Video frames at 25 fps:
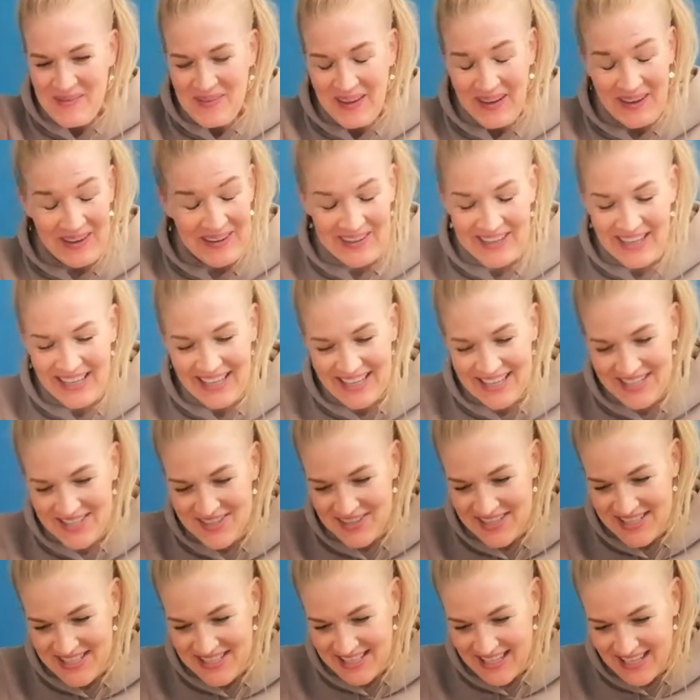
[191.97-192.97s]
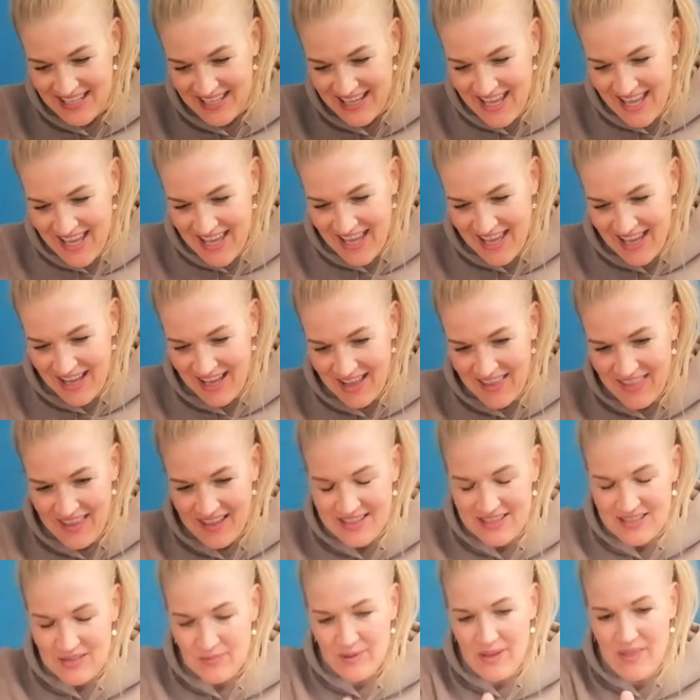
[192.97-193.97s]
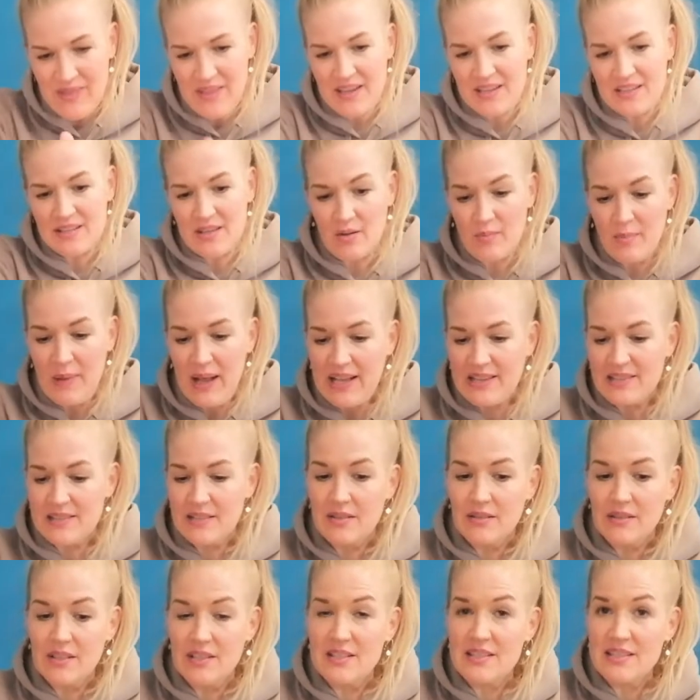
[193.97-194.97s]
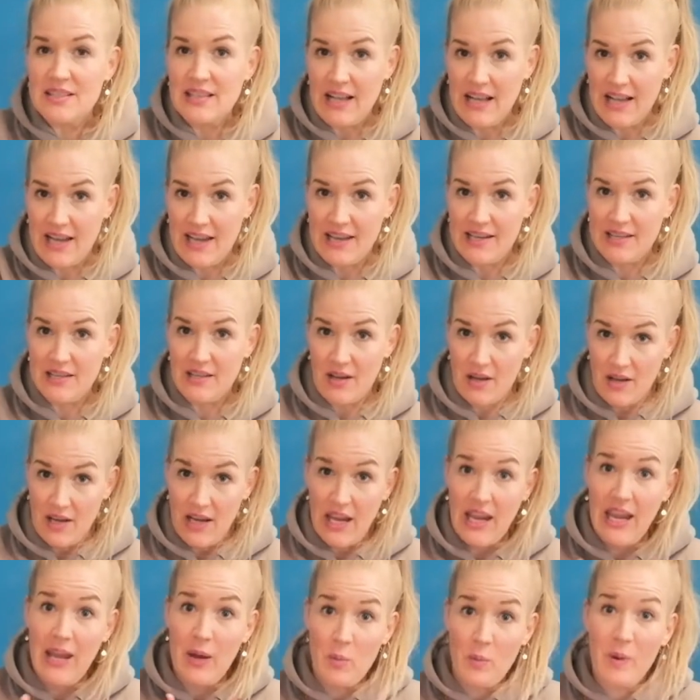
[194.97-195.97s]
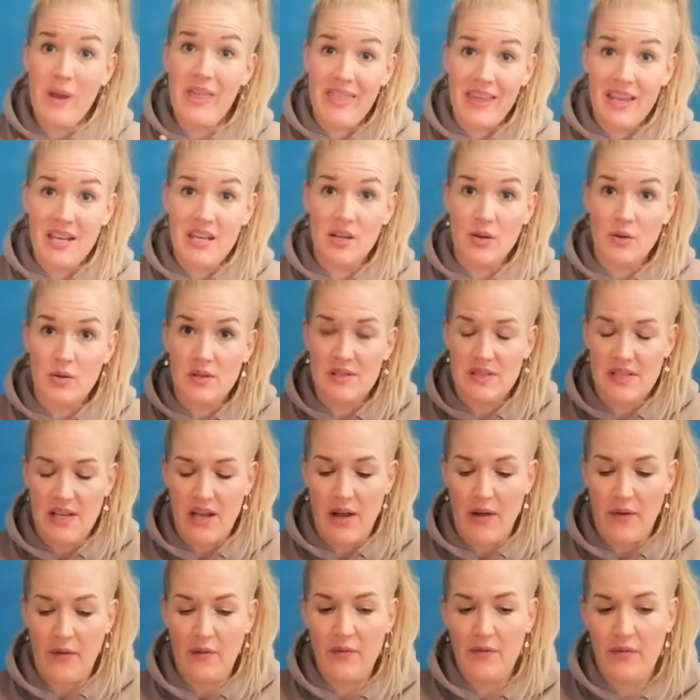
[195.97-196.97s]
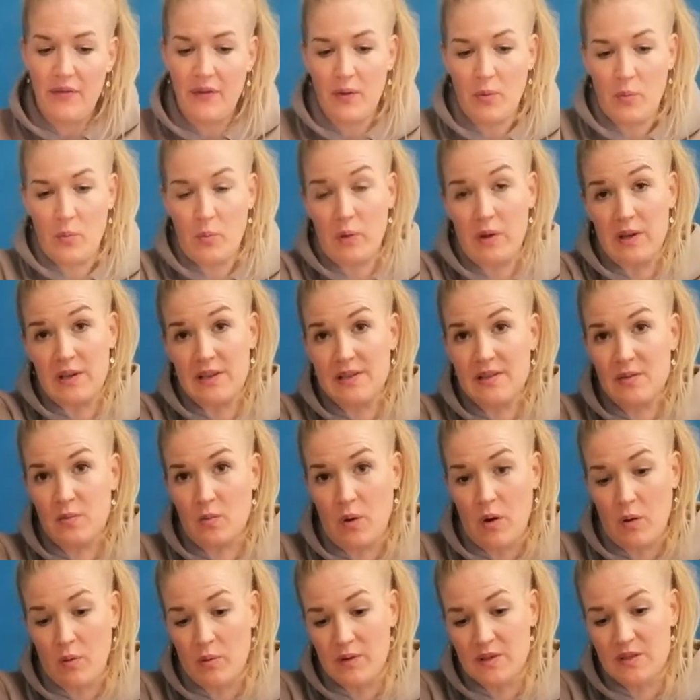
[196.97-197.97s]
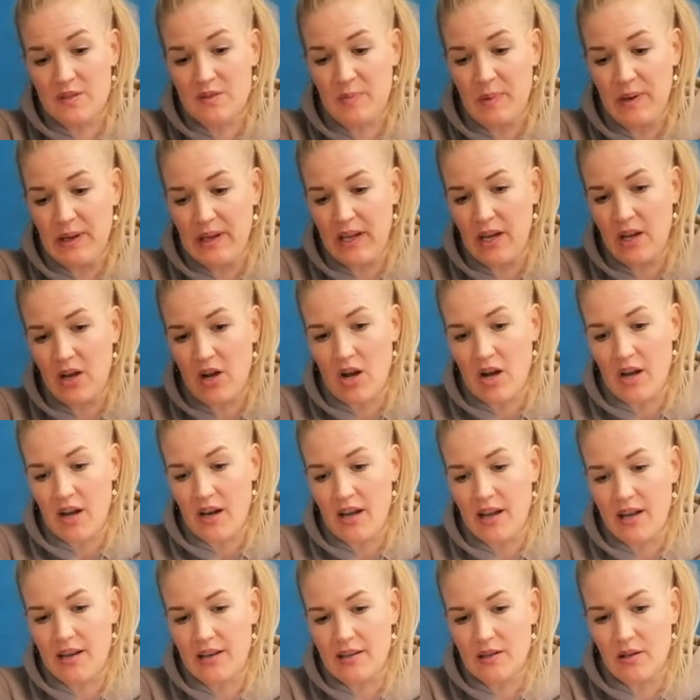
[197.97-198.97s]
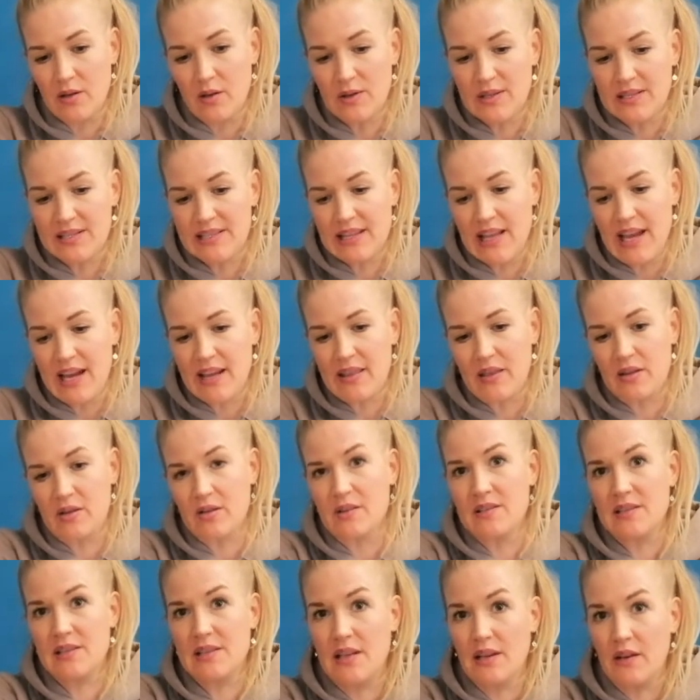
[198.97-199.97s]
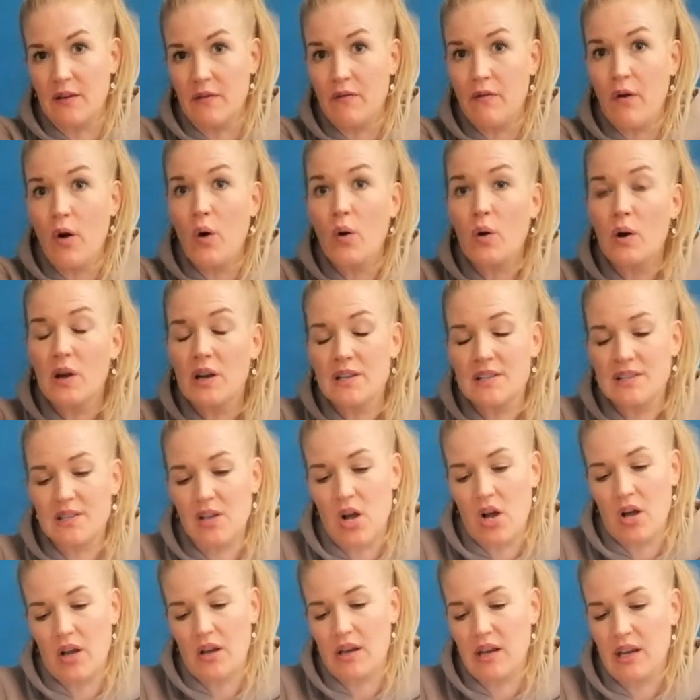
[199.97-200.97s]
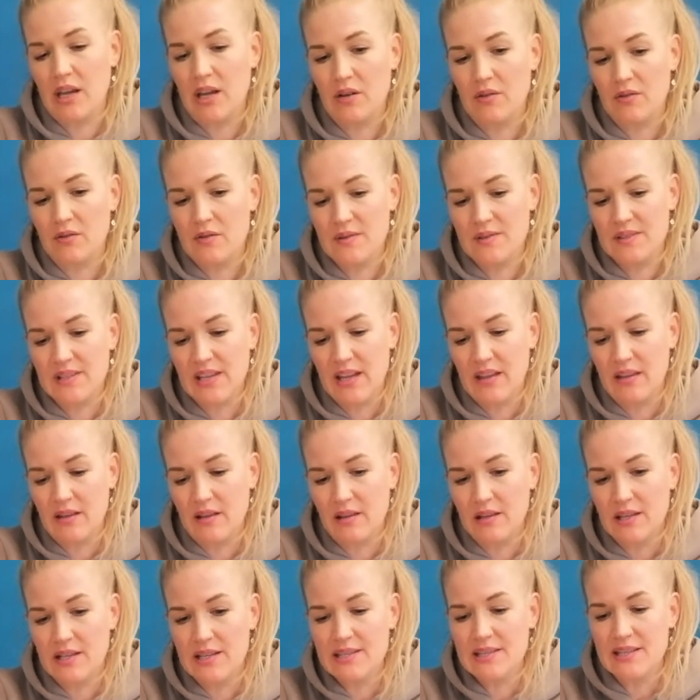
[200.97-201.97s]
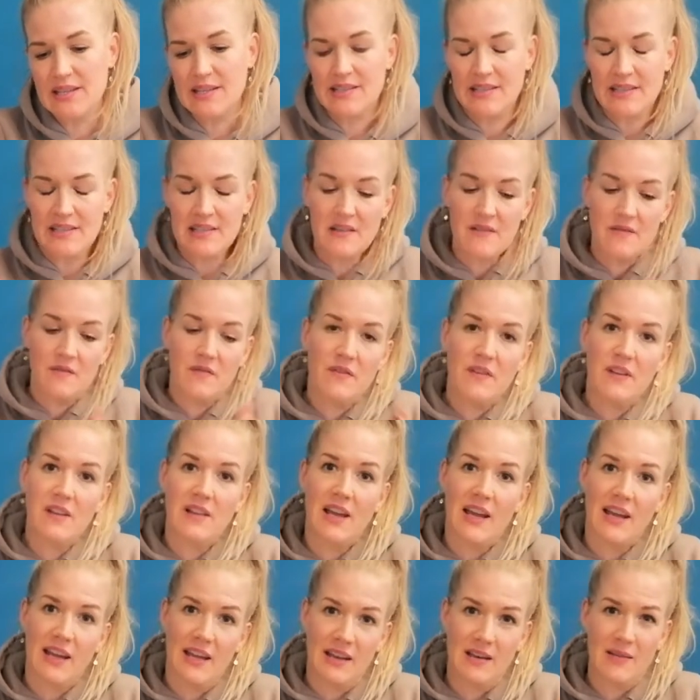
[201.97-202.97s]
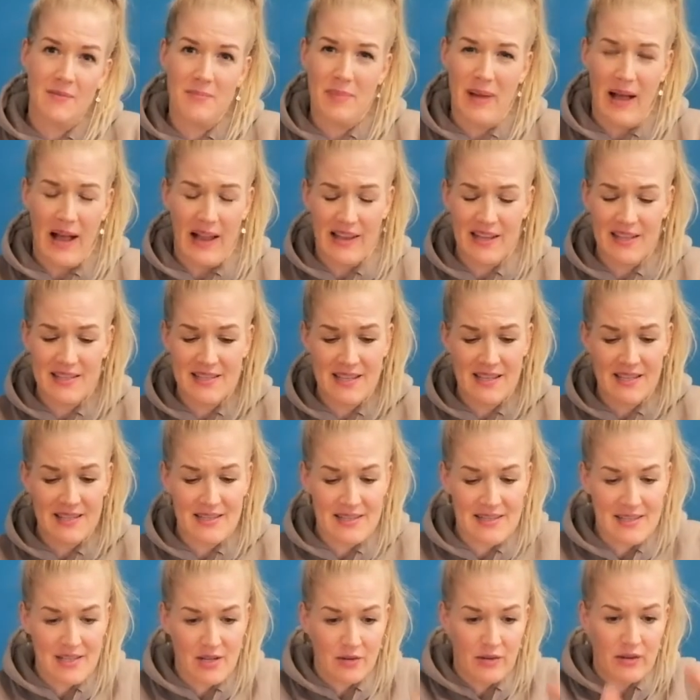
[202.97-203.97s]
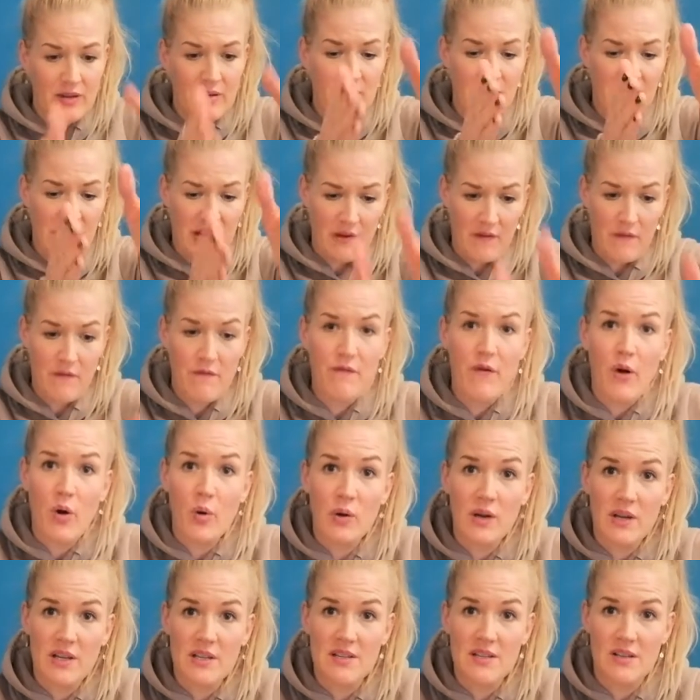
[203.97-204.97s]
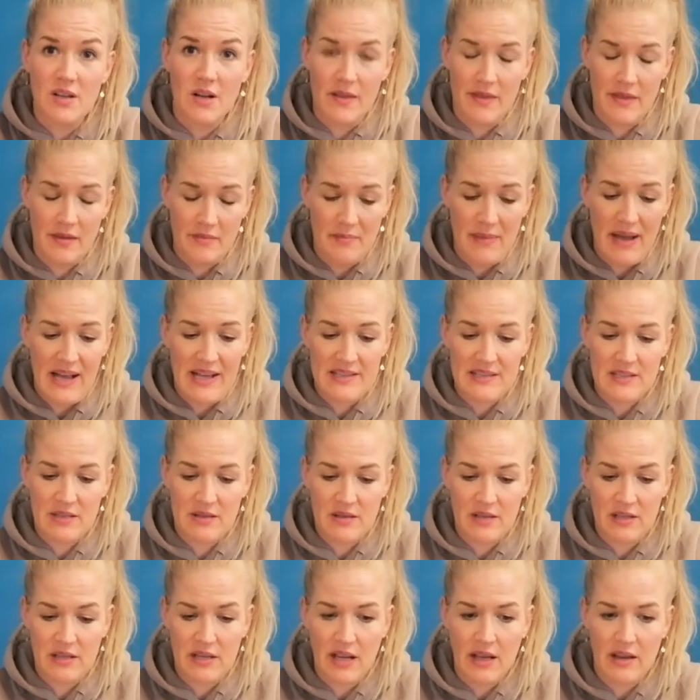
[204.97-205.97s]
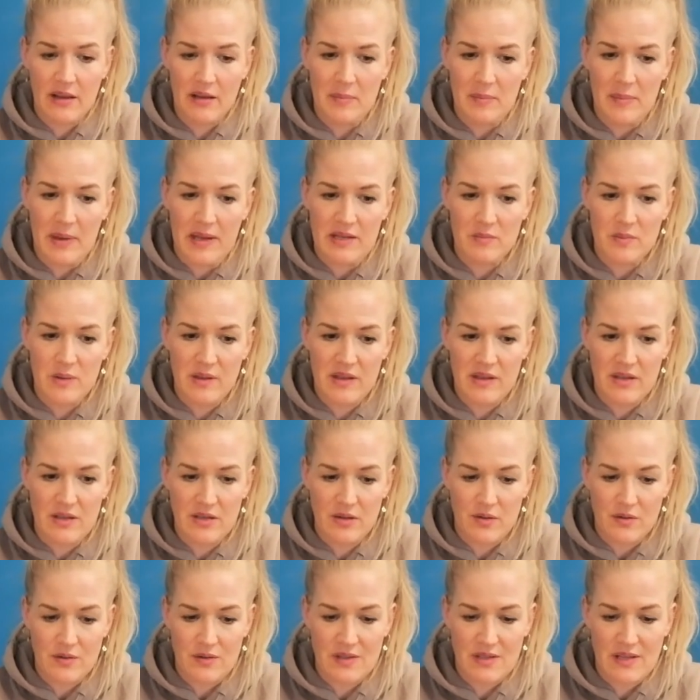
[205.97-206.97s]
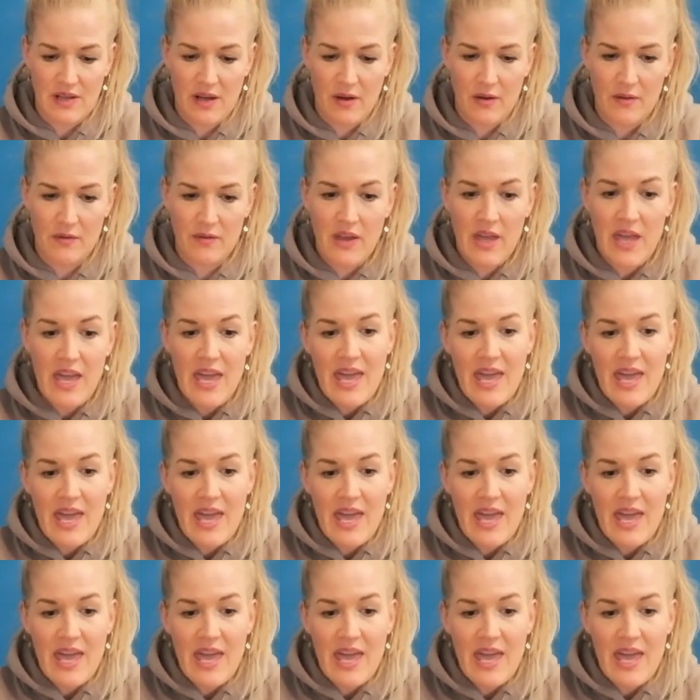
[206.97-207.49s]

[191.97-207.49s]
Okay, interesting. That's the one thing. So masculine side within yourself is what we're speaking on. It looks like there's a focus on here, to say the least. It doesn't feel like an imbalance necessarily, but a focus on the masculine element within yourself.